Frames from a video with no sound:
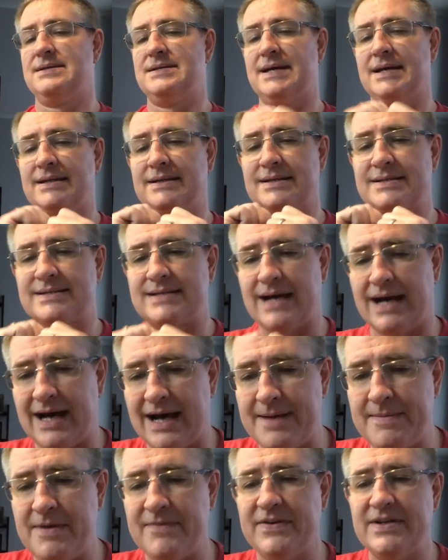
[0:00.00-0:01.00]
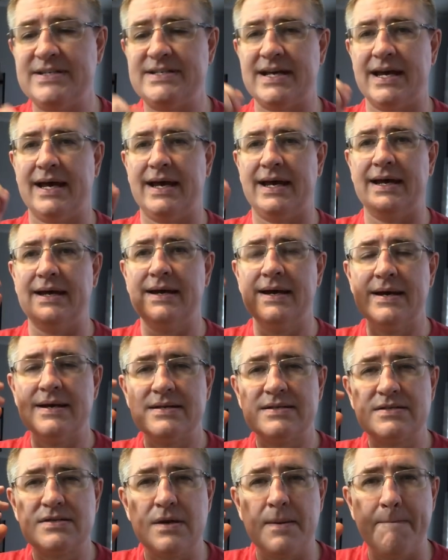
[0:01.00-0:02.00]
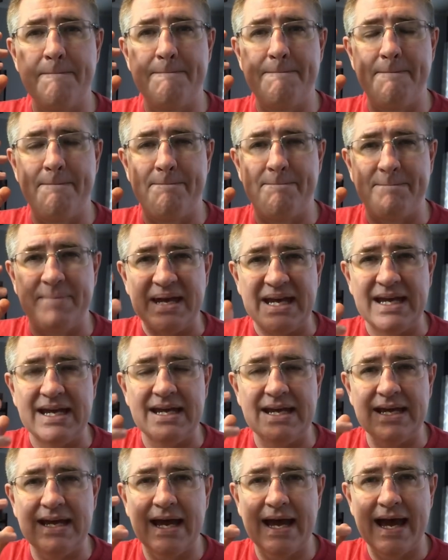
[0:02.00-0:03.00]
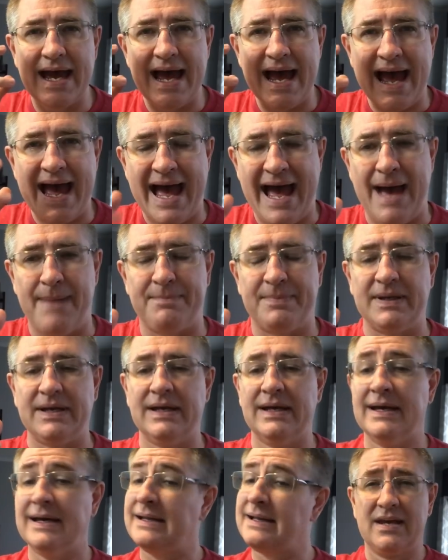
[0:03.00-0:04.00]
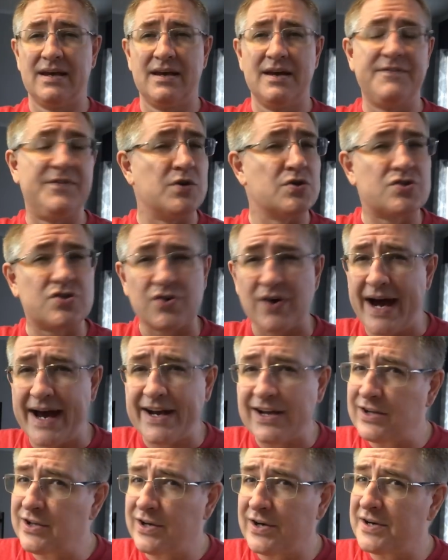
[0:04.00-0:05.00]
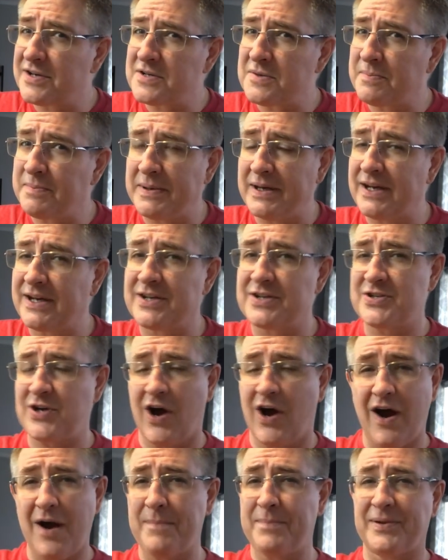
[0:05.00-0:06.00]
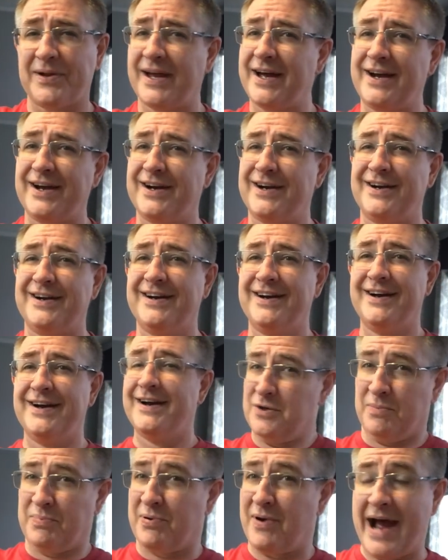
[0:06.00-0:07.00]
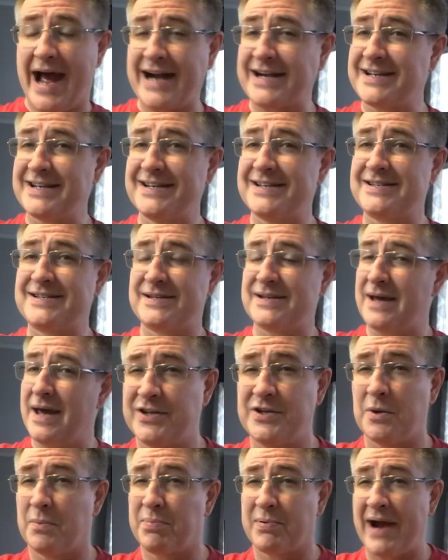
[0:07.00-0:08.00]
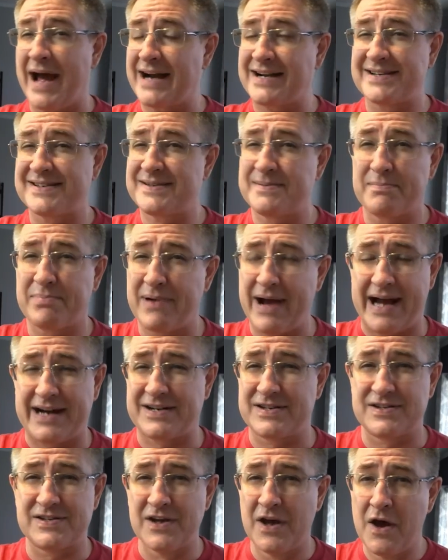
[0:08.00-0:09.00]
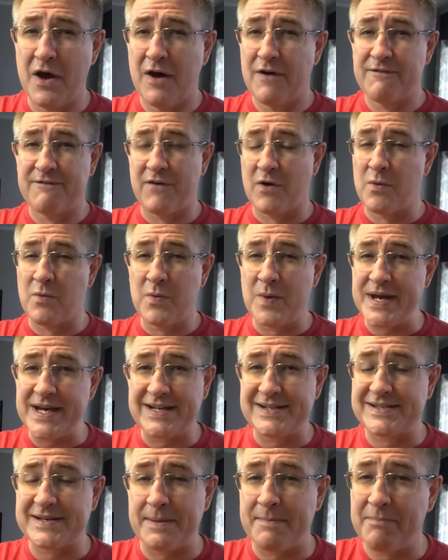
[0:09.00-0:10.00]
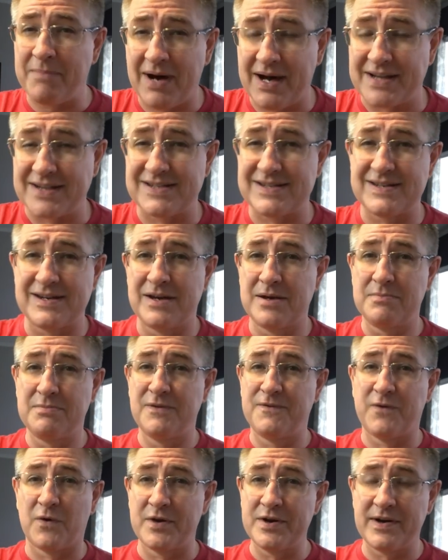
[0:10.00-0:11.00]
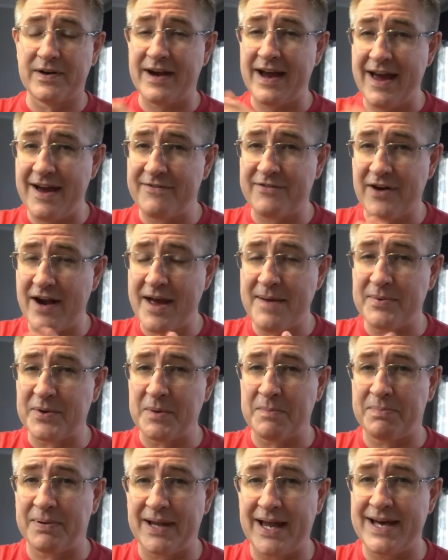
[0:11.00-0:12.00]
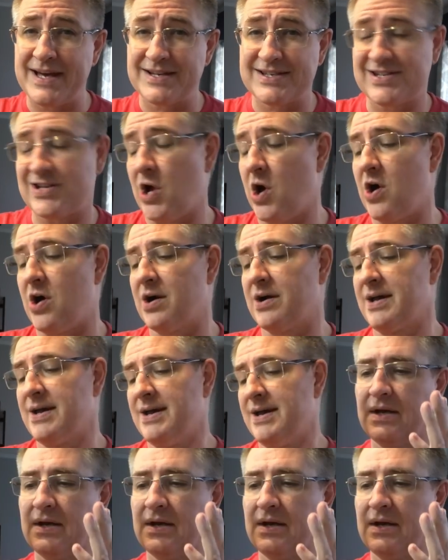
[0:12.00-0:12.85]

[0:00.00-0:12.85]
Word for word: Take the time every day to be happy. If you try to learn to be a guitar player, you'll practice and you'll practice and practice for weeks and months before you're ever able to play a song.